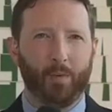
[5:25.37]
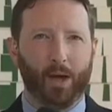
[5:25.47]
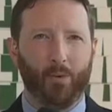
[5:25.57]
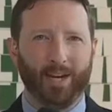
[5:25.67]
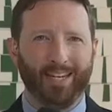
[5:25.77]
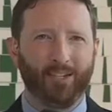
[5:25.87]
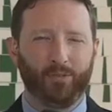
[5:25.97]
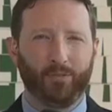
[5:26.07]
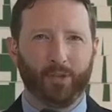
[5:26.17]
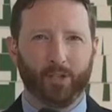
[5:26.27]
about what he's
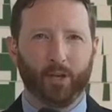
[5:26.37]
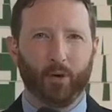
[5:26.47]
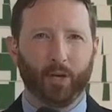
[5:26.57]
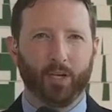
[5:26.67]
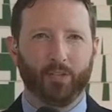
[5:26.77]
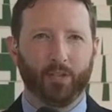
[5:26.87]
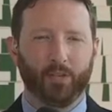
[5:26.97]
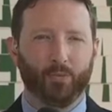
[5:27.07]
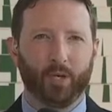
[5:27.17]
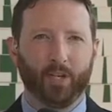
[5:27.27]
feeling going into
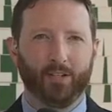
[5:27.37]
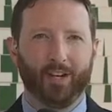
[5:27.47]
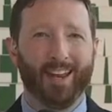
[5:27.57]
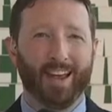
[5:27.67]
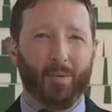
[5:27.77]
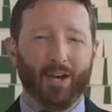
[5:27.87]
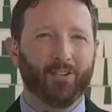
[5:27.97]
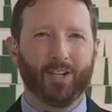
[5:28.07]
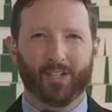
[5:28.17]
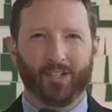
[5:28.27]
this one, and he said, I'm
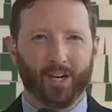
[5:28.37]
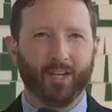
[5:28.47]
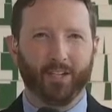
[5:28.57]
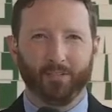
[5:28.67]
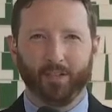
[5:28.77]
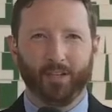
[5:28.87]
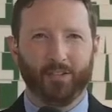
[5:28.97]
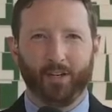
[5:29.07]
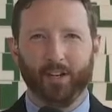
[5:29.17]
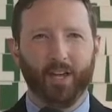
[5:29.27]
actually excited. He
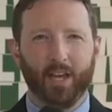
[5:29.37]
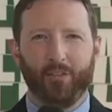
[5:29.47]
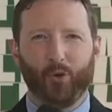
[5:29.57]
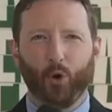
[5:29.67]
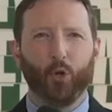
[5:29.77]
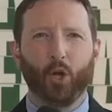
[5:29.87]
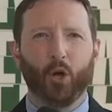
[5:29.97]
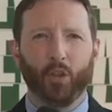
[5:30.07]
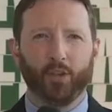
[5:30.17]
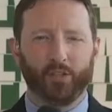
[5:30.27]
said, if early
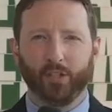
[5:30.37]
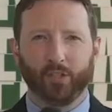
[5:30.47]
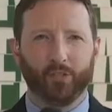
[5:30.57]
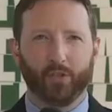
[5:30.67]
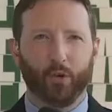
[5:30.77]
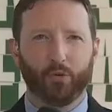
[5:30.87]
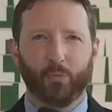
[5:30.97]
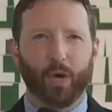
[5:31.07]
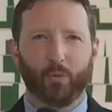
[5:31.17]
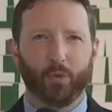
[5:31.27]
on in the season, if Coach
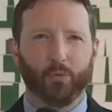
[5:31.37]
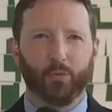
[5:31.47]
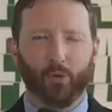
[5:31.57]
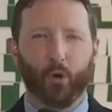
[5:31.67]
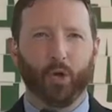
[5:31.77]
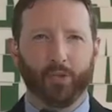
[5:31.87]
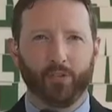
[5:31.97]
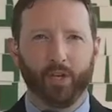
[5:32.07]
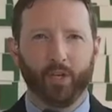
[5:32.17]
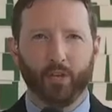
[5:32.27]
Monty Williams told
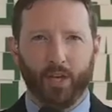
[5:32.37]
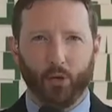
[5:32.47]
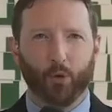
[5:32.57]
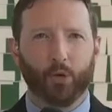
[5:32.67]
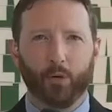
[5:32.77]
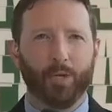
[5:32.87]
us that you were going to